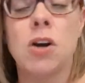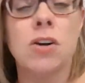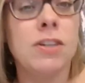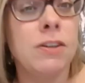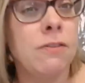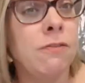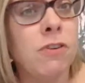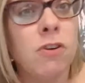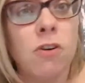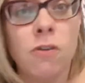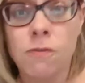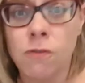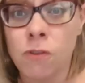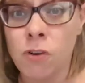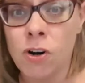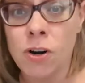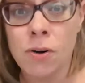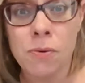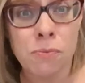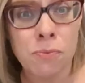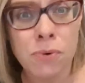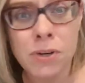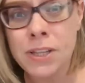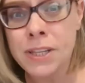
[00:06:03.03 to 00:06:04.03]
difficult
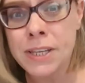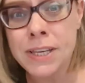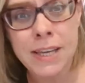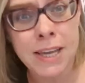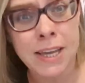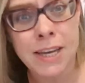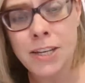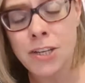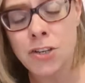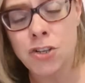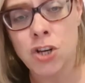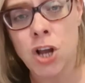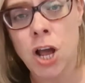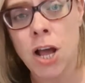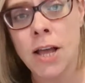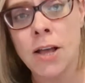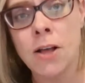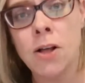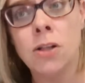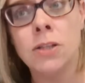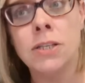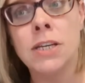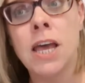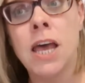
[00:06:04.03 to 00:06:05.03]
for really any
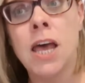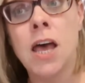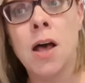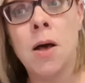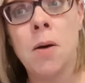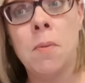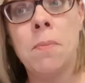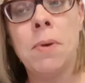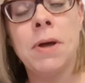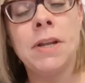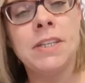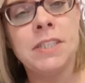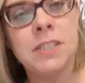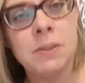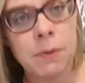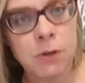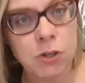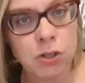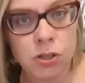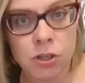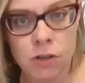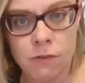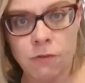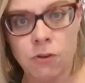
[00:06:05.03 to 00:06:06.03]
child, but
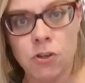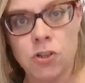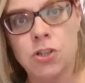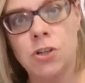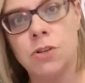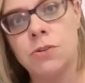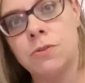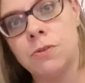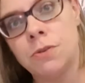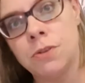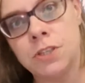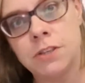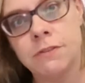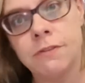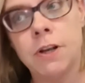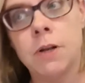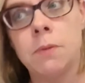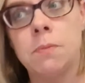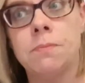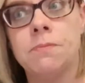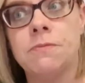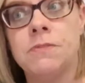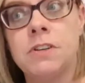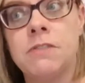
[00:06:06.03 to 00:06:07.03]
especially for children
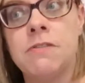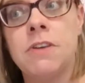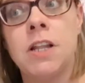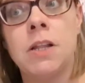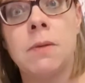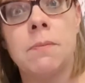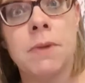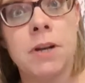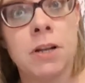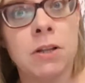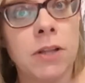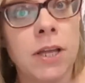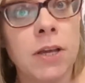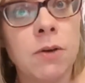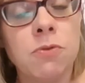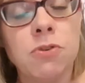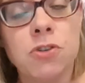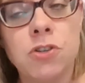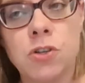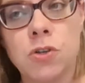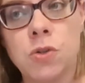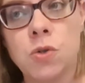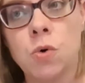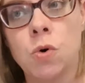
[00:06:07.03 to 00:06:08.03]
with developmental
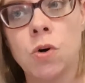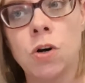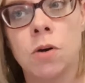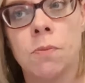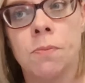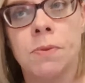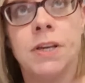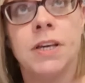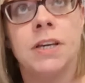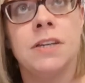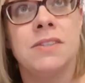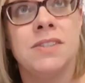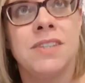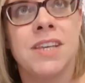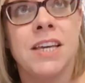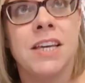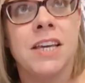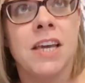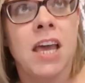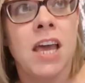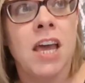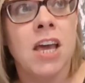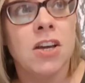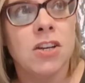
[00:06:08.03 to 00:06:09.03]
language disorder, because
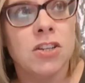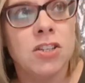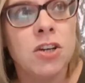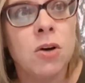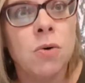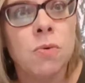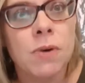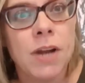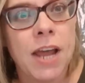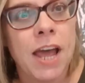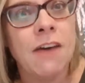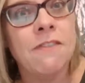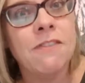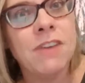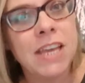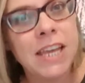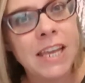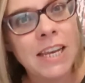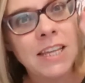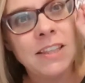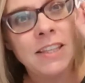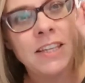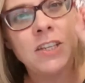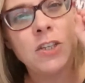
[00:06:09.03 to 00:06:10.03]
they don't have
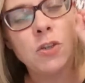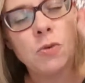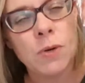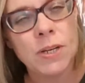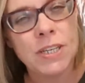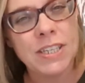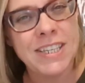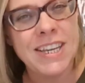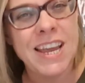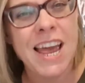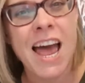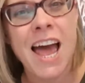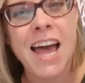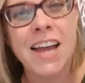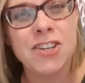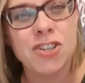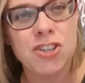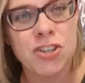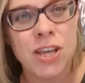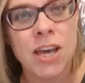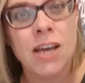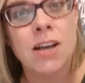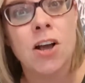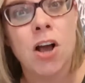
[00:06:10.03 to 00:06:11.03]
anything to
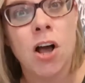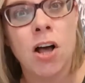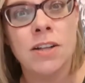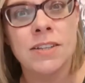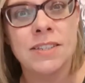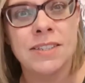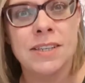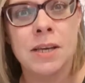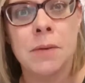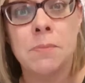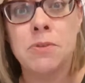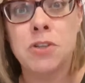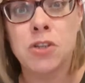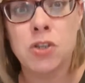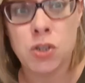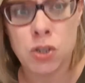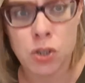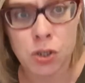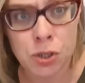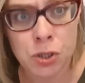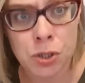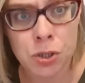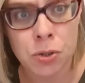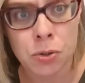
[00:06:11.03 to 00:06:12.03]
attach that concept
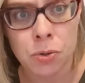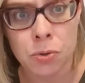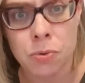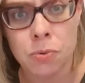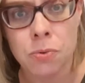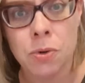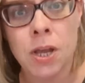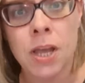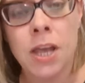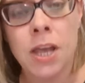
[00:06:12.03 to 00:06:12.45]
to.